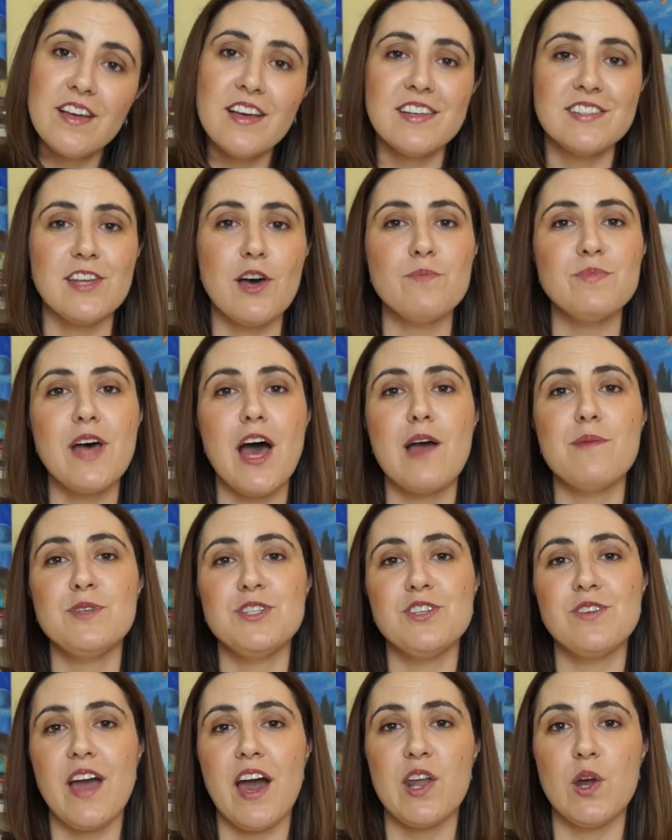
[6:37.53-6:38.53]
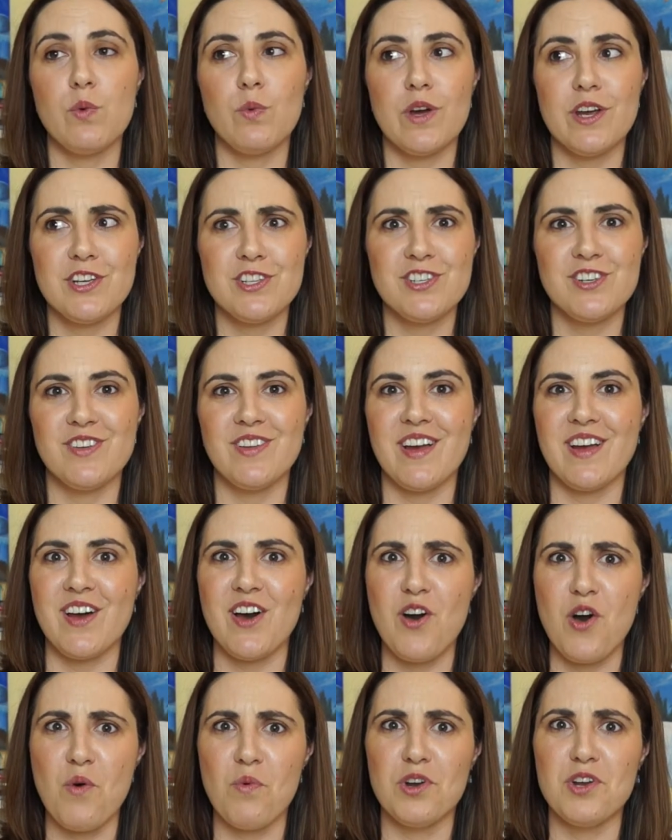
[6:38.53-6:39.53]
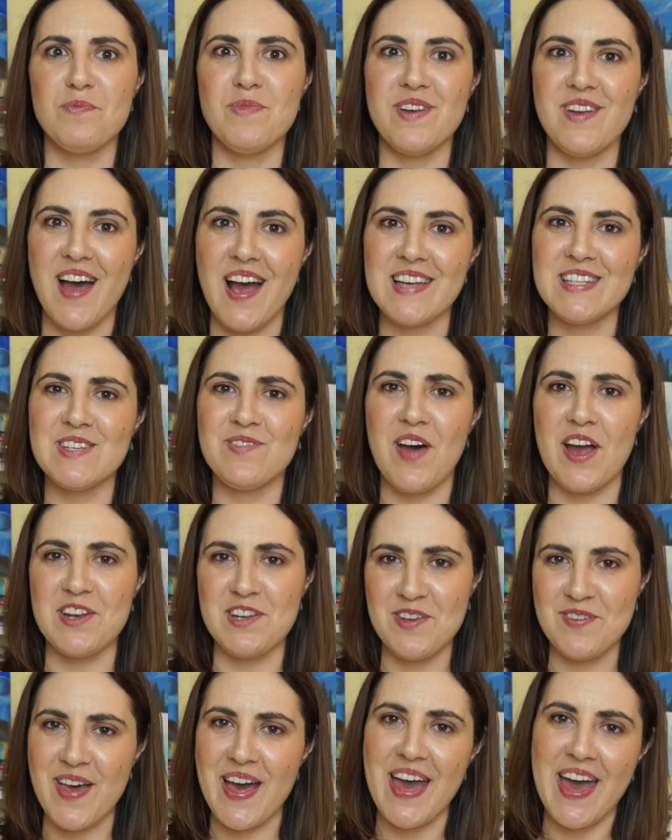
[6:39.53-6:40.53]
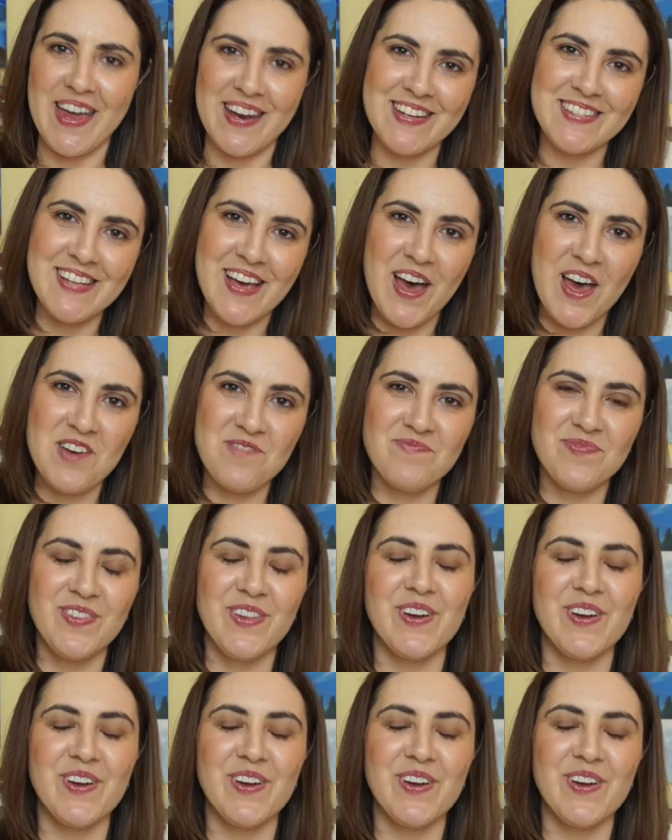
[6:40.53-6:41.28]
Sometimes you kind of wish, you're like, oh, it would have been nice if I knew that ahead of time.